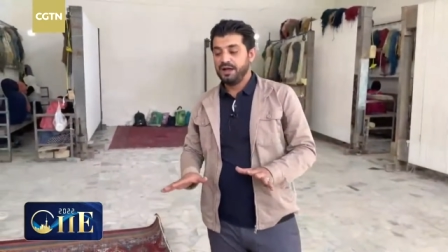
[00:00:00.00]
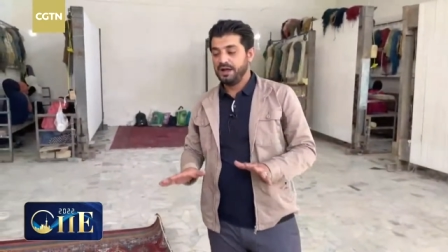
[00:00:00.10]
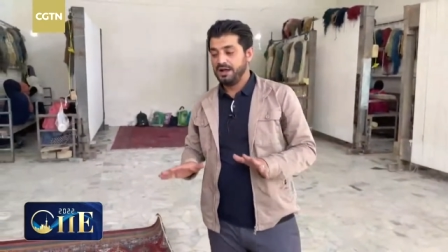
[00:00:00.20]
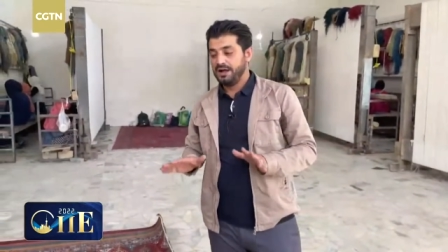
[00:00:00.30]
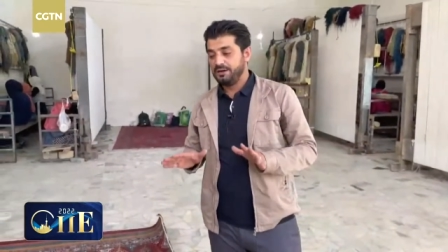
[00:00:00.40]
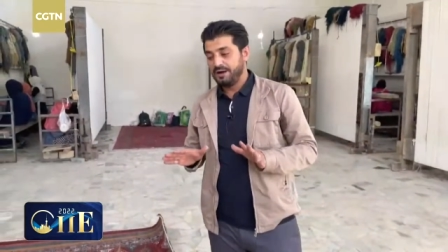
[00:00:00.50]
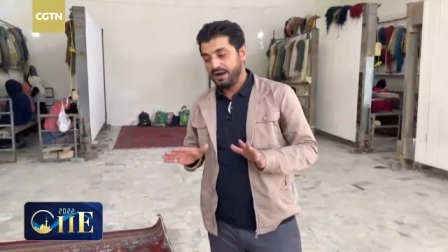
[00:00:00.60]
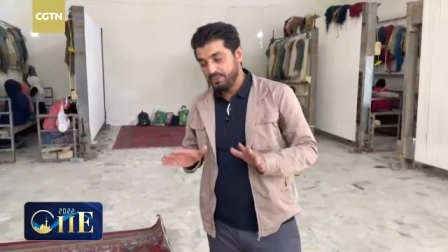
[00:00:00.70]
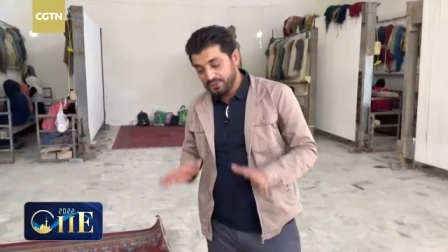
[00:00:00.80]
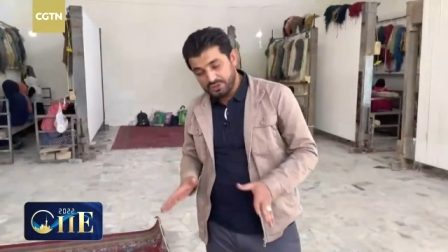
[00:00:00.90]
uh,
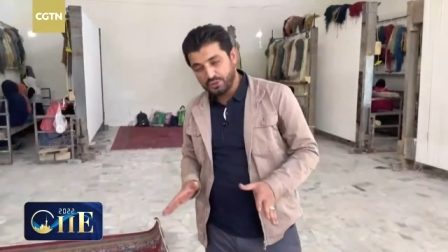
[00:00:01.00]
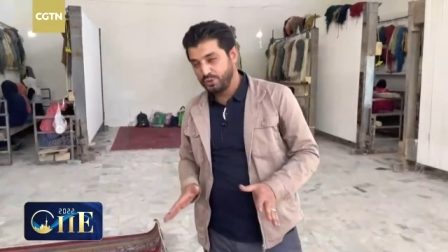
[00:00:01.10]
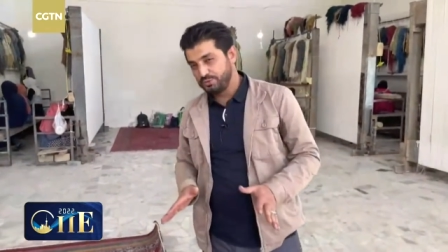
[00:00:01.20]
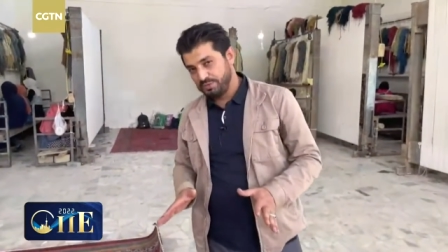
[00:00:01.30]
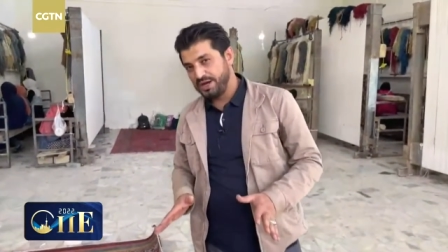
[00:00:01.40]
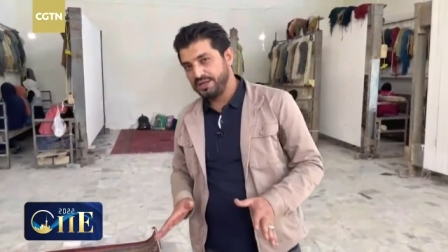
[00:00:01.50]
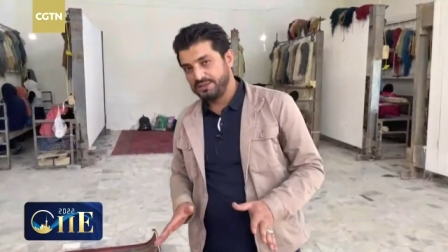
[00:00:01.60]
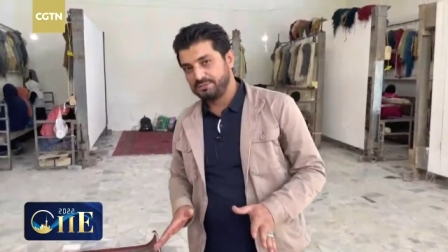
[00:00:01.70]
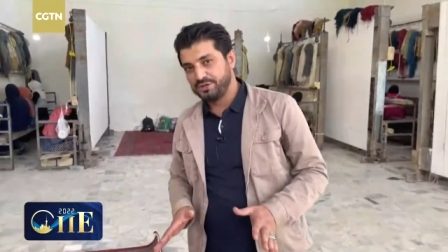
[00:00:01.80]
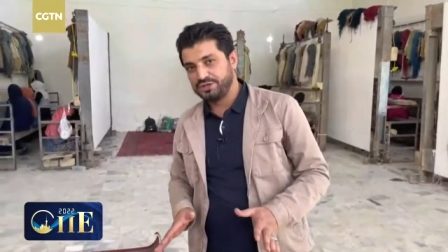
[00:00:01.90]
I was told by
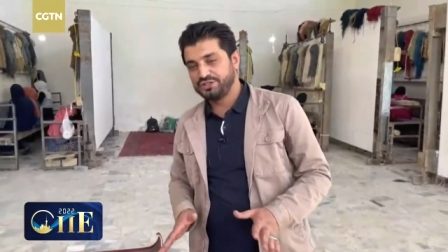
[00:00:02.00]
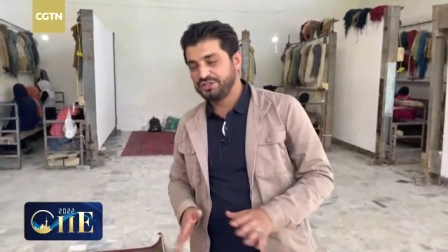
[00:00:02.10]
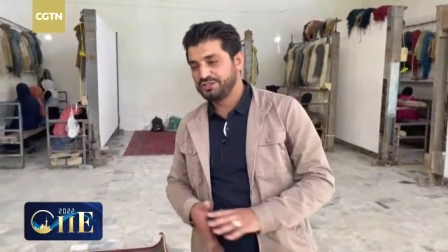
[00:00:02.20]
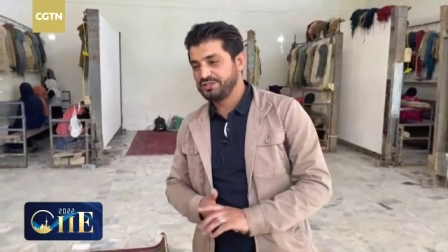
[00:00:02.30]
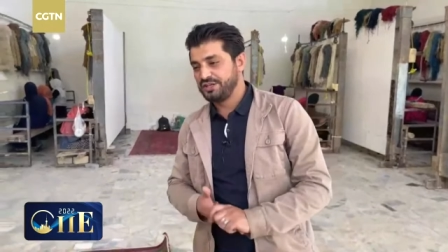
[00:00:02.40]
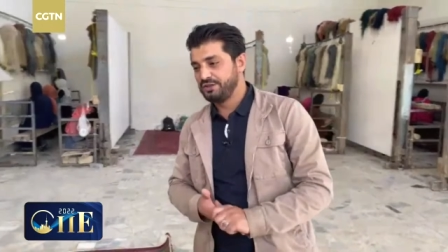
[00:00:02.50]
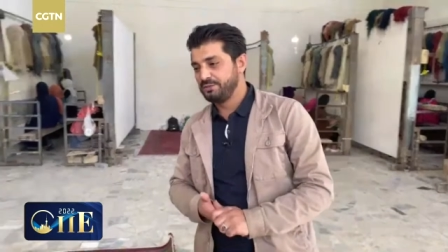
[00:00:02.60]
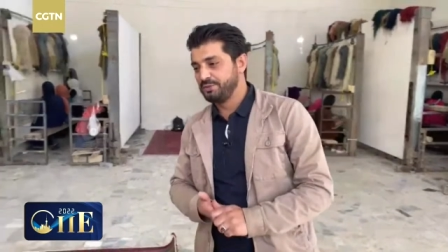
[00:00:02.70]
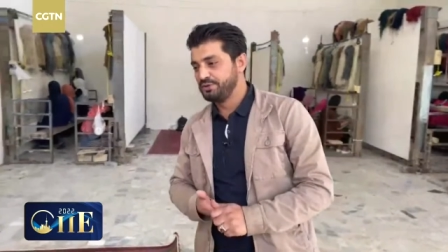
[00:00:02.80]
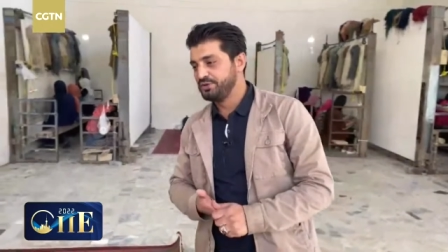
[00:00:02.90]
the merchants and
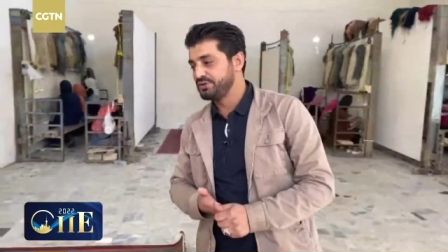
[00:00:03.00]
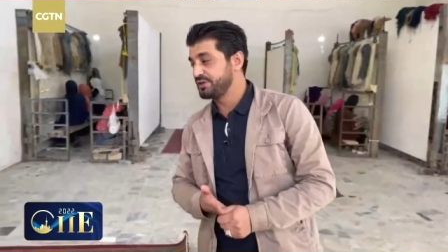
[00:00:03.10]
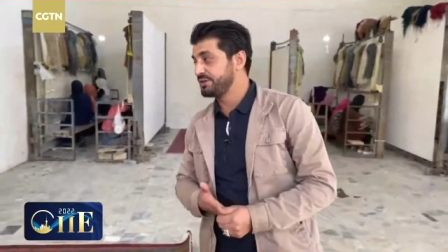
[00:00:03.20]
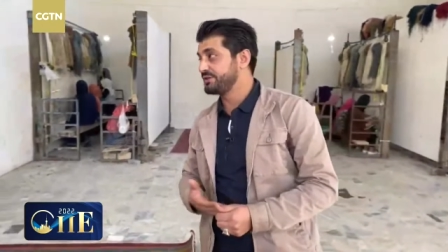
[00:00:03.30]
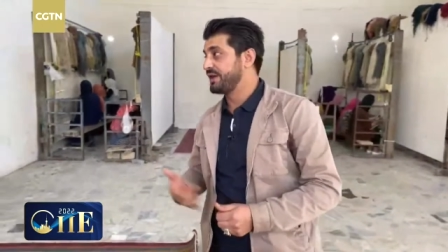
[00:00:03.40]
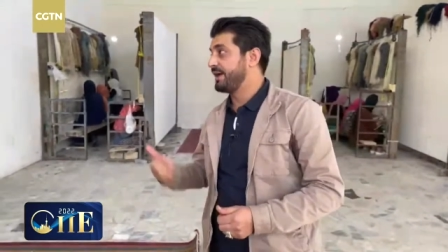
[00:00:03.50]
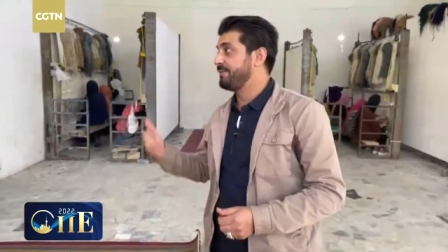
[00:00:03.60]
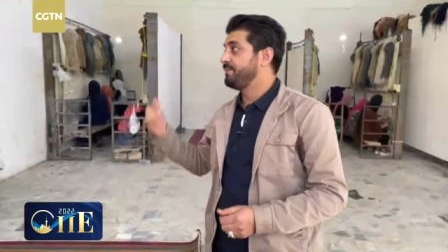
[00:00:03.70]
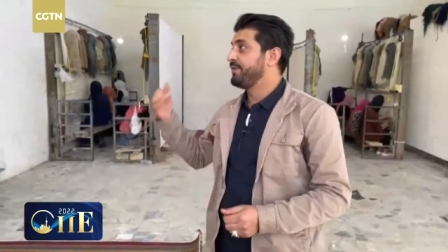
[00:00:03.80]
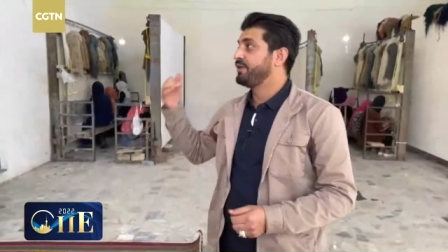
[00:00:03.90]
the producers
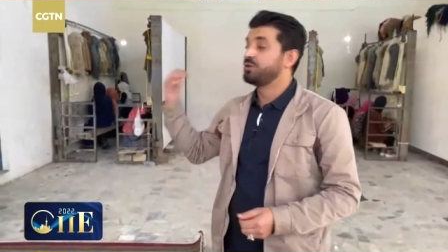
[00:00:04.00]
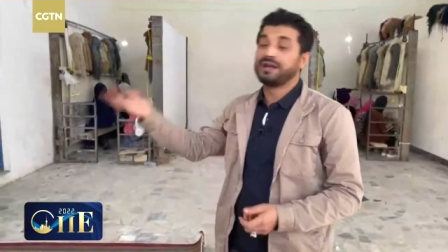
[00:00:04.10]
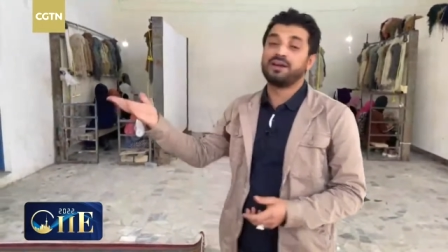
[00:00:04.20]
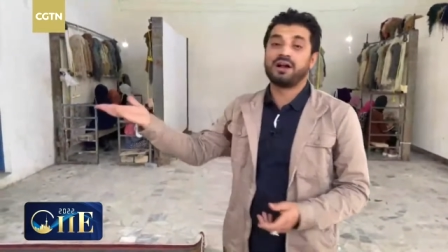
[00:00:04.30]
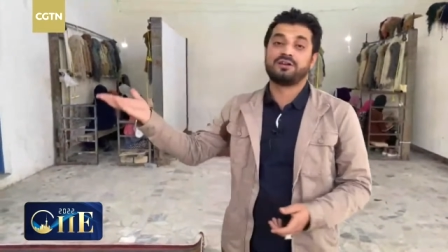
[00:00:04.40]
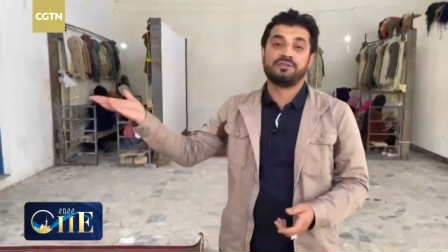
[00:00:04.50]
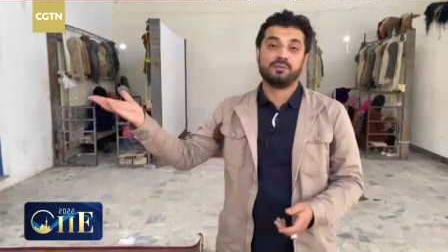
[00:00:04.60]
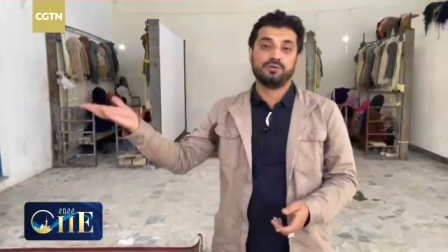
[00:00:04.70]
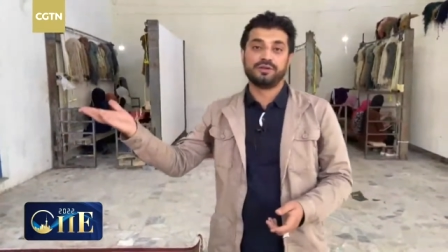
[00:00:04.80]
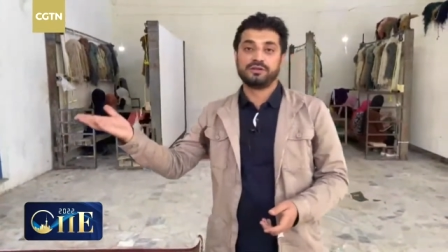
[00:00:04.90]
that you cannot
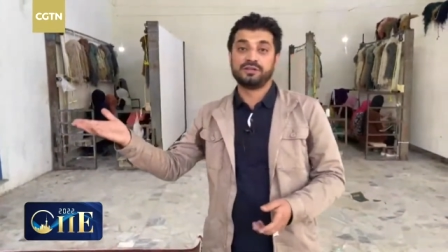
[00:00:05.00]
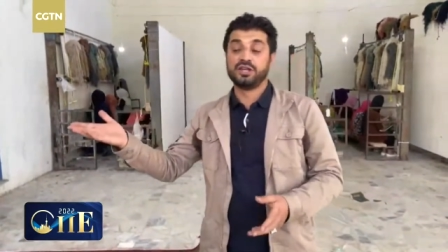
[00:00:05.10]
remove it.